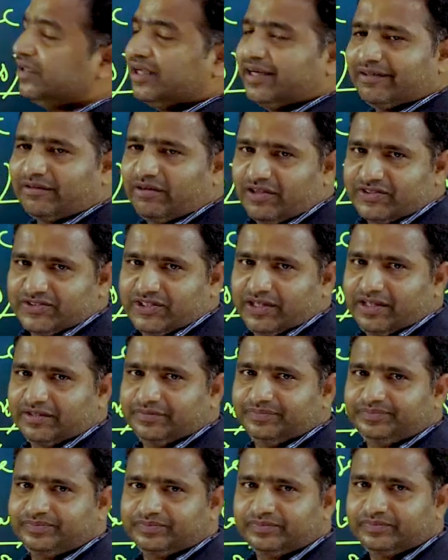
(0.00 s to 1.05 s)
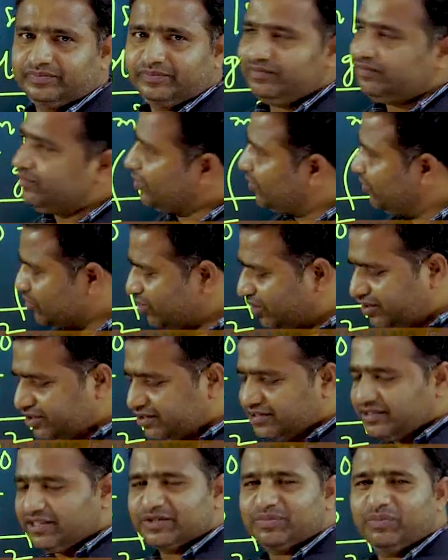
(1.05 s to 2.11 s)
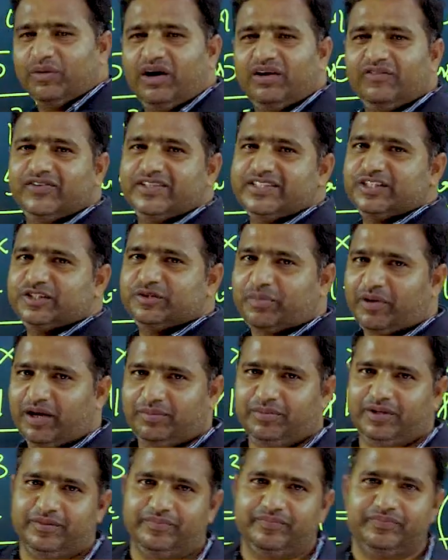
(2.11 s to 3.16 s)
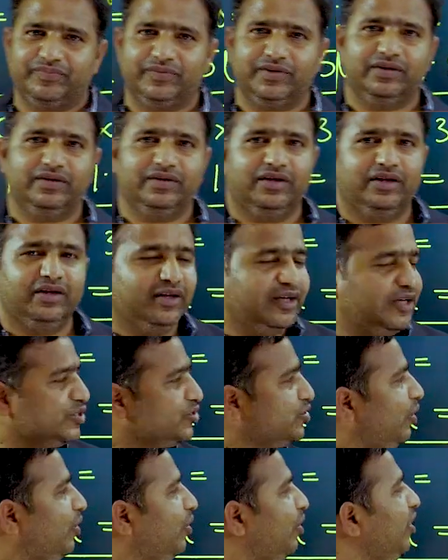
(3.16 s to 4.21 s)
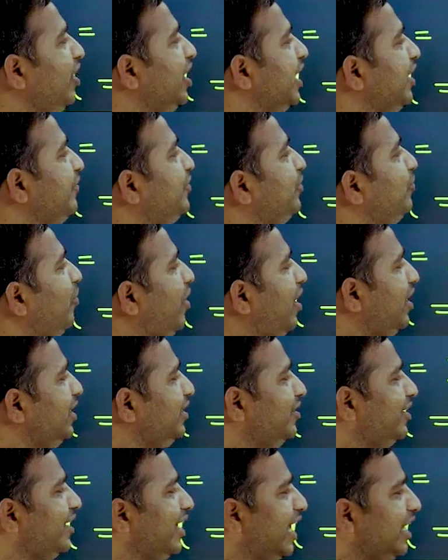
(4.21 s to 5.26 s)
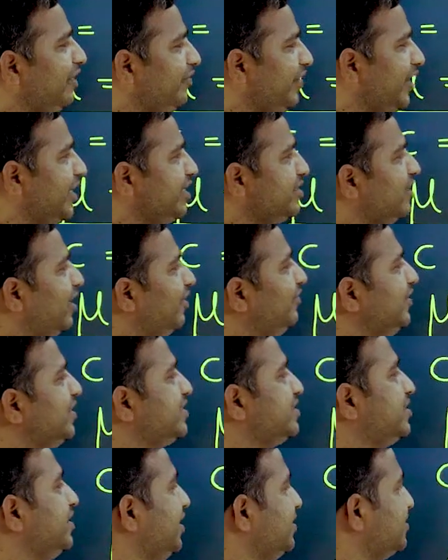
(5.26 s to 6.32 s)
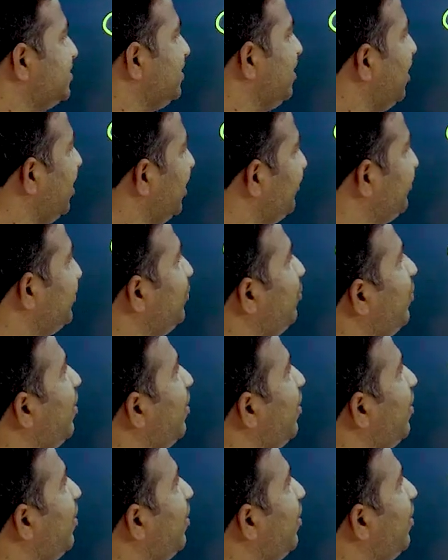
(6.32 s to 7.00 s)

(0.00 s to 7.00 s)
correct answer. So this is a small physics problem. So if you want clarification of this Snell's law, if you